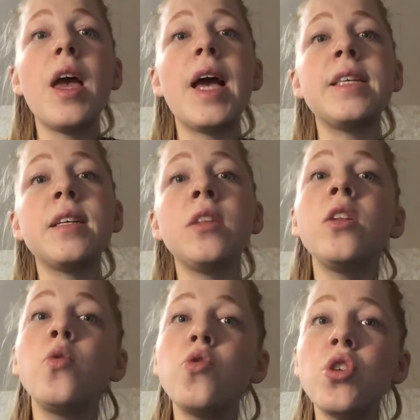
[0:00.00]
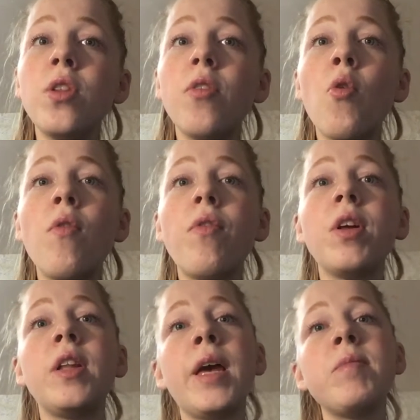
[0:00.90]
As a conclusion, the author
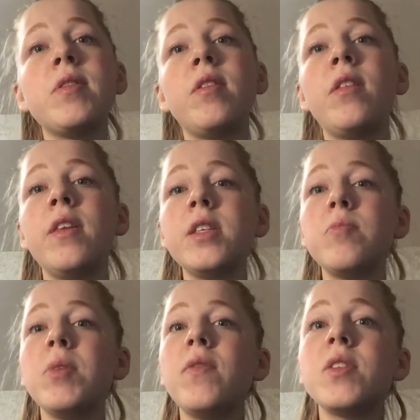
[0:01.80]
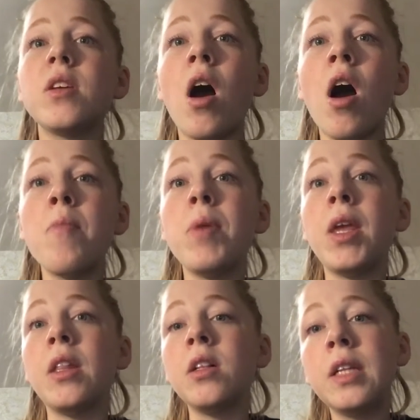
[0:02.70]
claims that these myths are
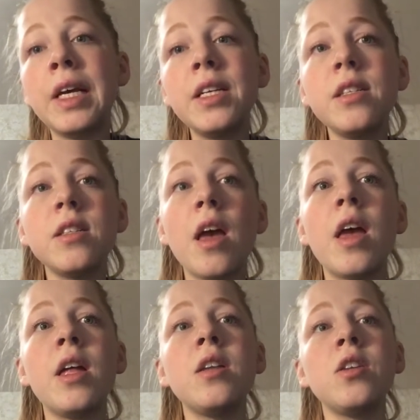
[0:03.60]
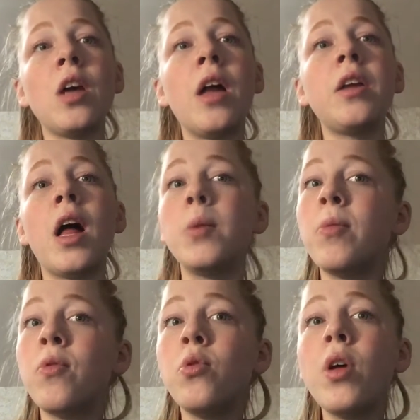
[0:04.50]
meaningless and
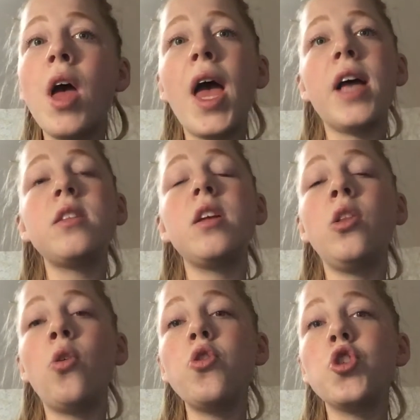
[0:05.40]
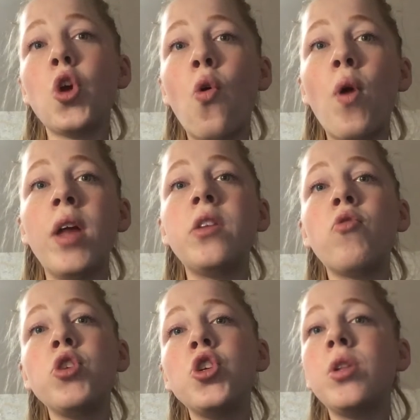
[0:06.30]
unhelpful, as they don't show an
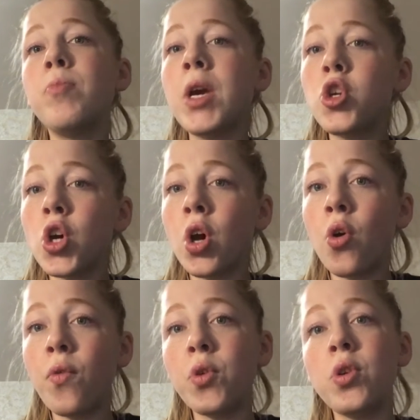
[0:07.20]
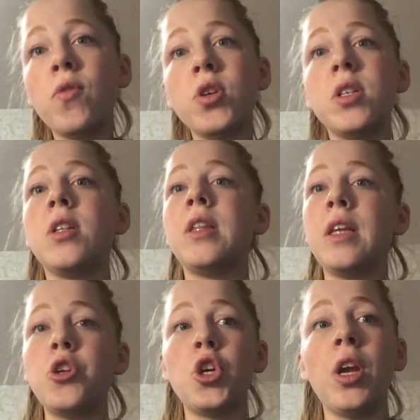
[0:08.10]
original picture of university
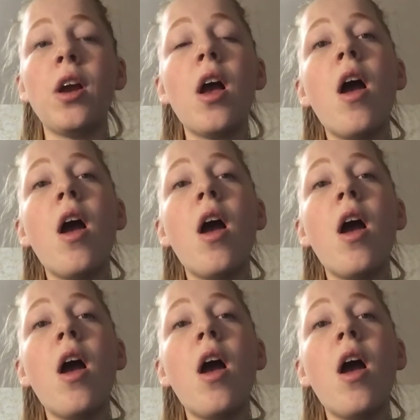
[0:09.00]
teaching.